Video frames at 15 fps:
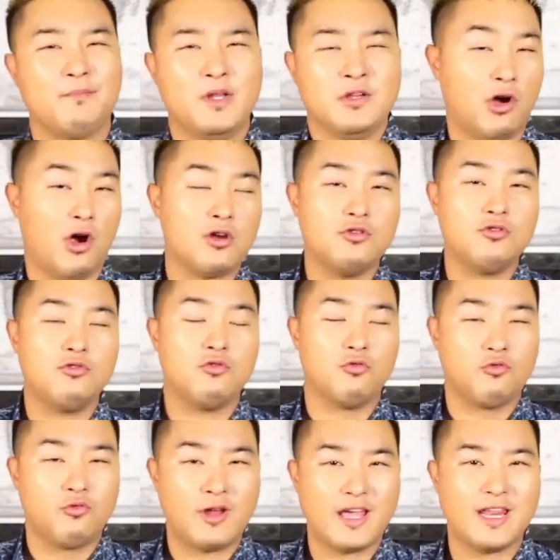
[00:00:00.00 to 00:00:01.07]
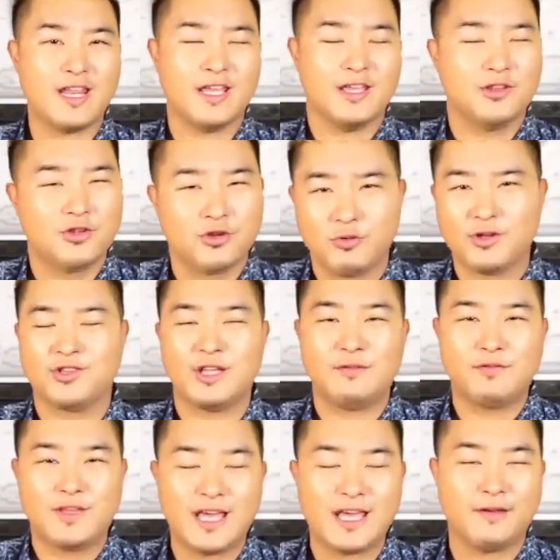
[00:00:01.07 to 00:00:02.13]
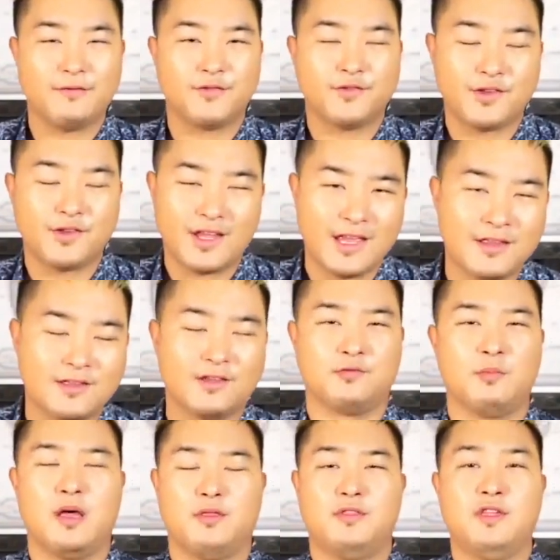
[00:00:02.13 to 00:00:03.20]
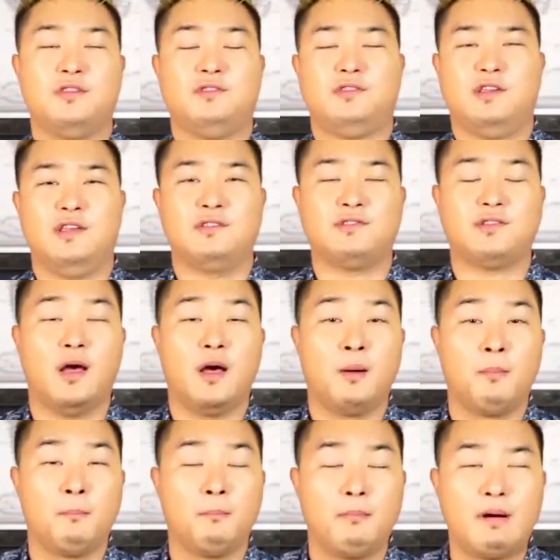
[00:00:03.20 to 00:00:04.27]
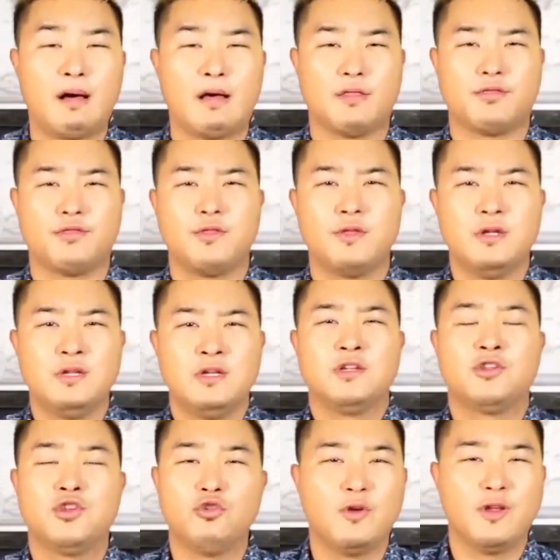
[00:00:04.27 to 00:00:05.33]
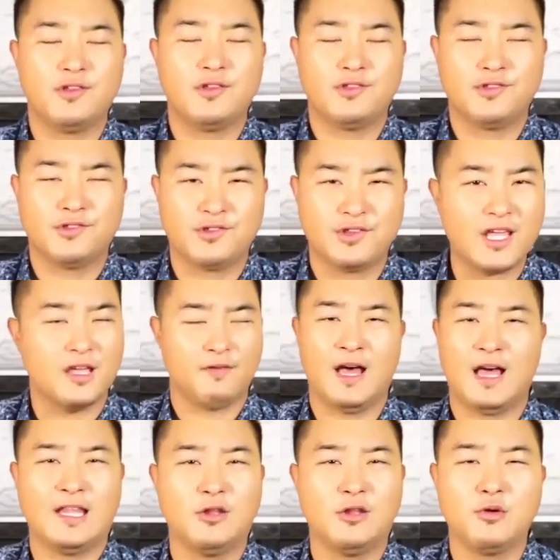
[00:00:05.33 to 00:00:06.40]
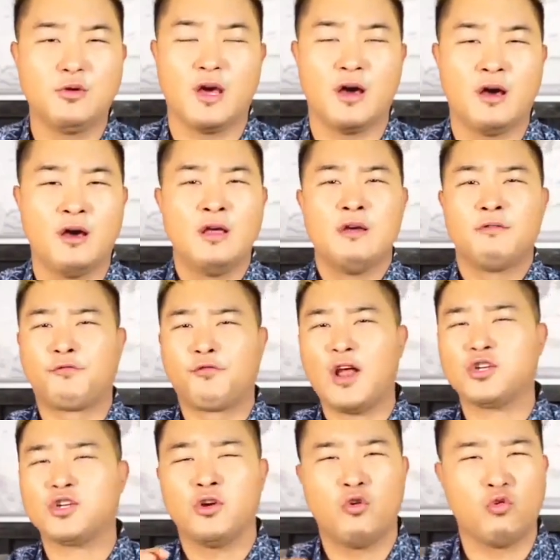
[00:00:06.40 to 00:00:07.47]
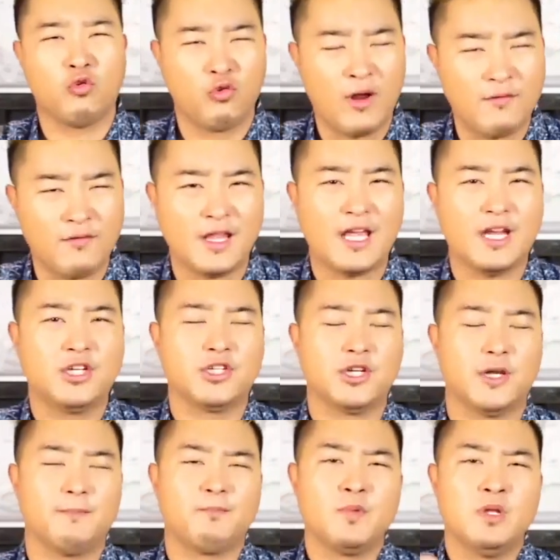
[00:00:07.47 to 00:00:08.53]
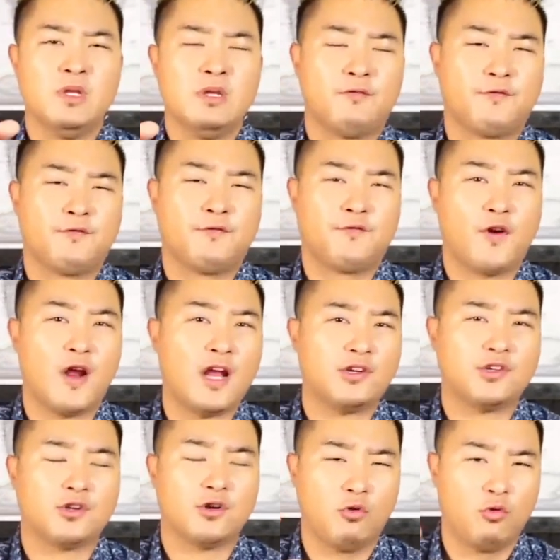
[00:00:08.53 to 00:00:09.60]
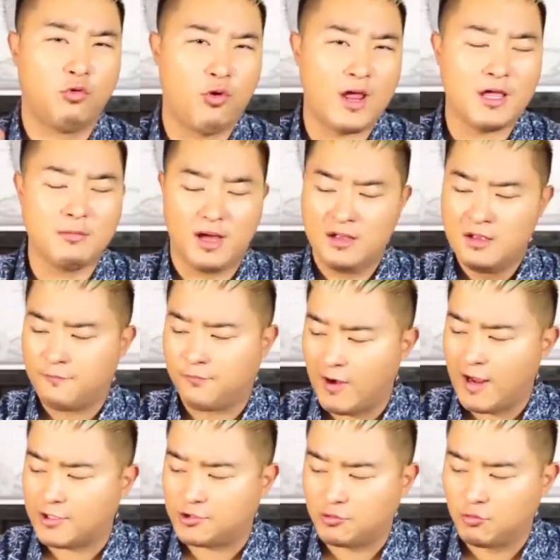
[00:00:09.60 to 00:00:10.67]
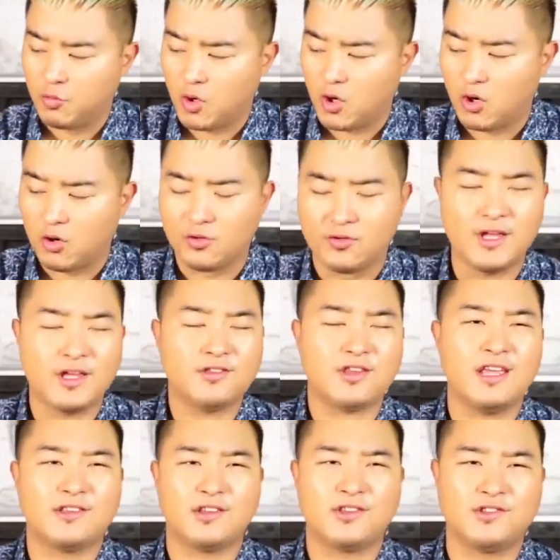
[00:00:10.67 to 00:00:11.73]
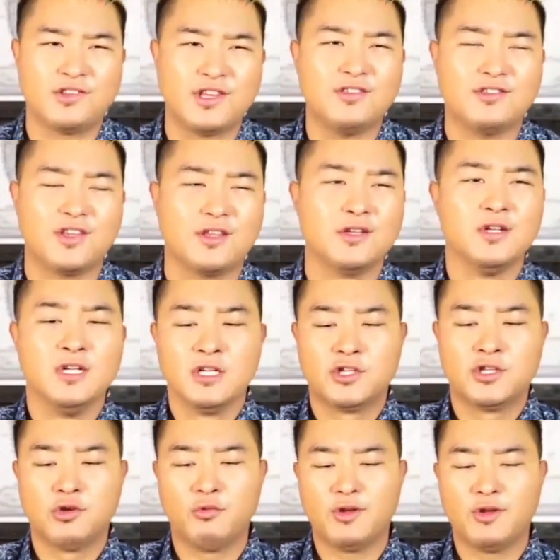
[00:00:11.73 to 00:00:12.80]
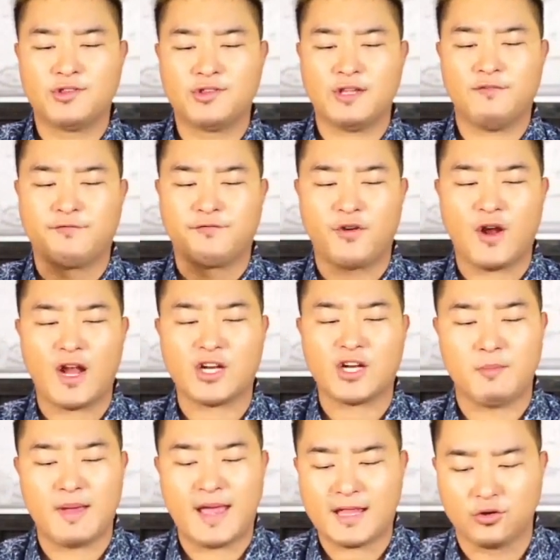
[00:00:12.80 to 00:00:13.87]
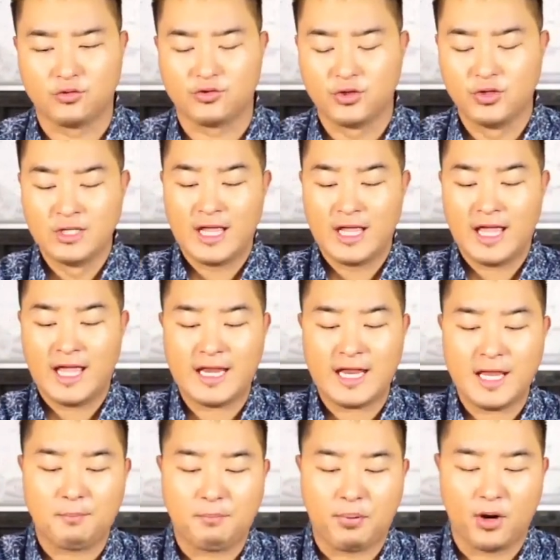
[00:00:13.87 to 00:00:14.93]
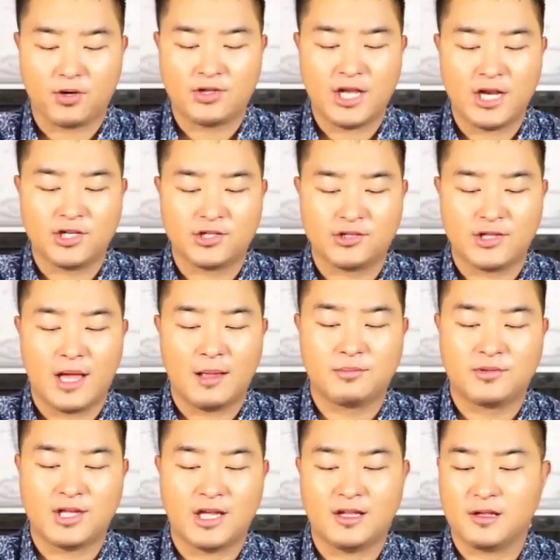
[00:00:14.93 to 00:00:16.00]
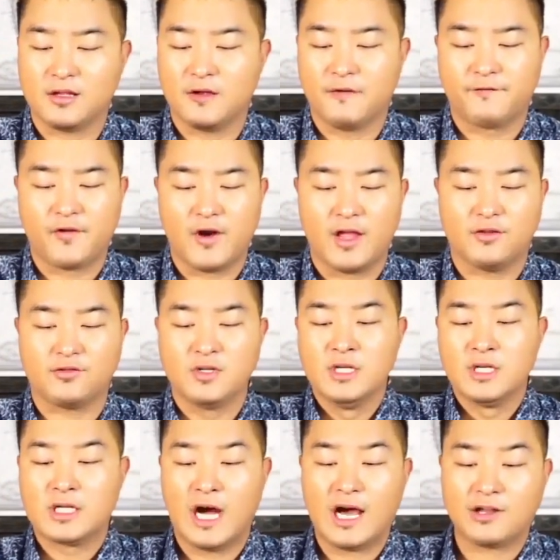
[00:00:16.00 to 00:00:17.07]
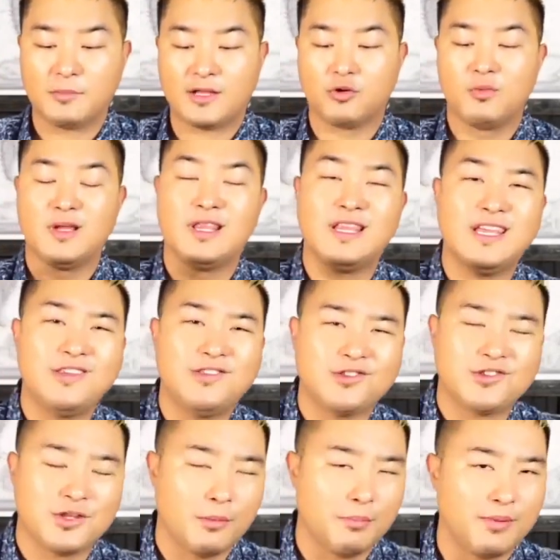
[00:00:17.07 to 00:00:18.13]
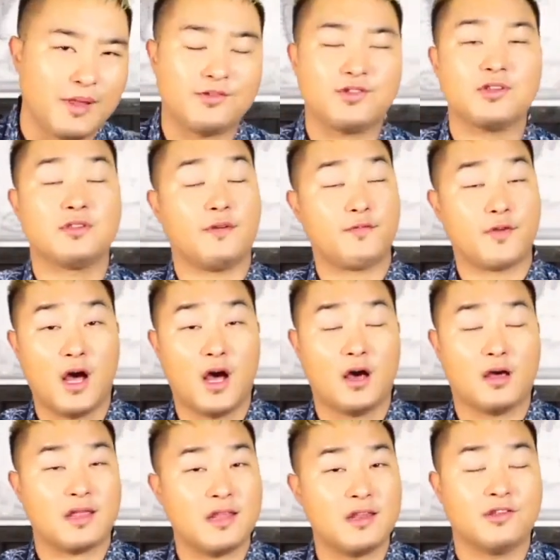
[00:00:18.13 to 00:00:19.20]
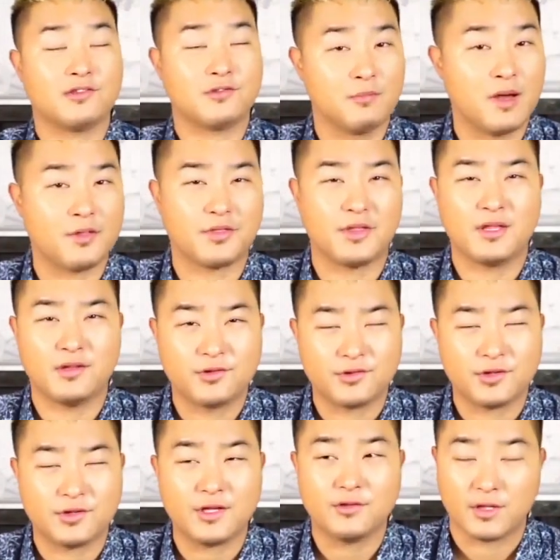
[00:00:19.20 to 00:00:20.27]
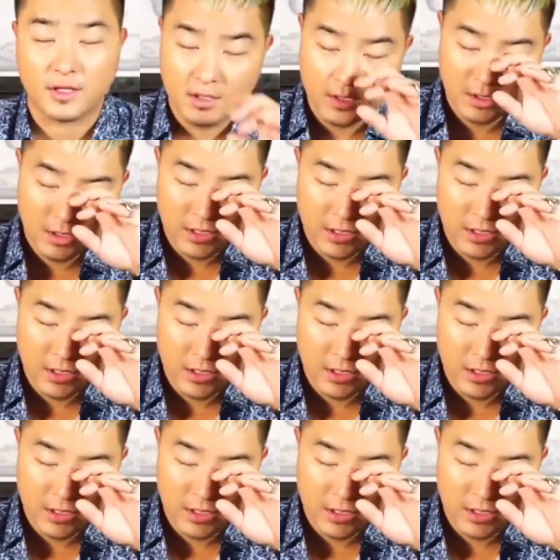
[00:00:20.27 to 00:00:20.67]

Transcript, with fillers: So are you ready to receive gifts in this month? This is a month to receive, hallelujah, fresh revelation, fresh rhema, fresh word. This is a season to receive fresh mentals and impartations. I'm telling you, friends, God is about to release the blessings of God in this month, in this season.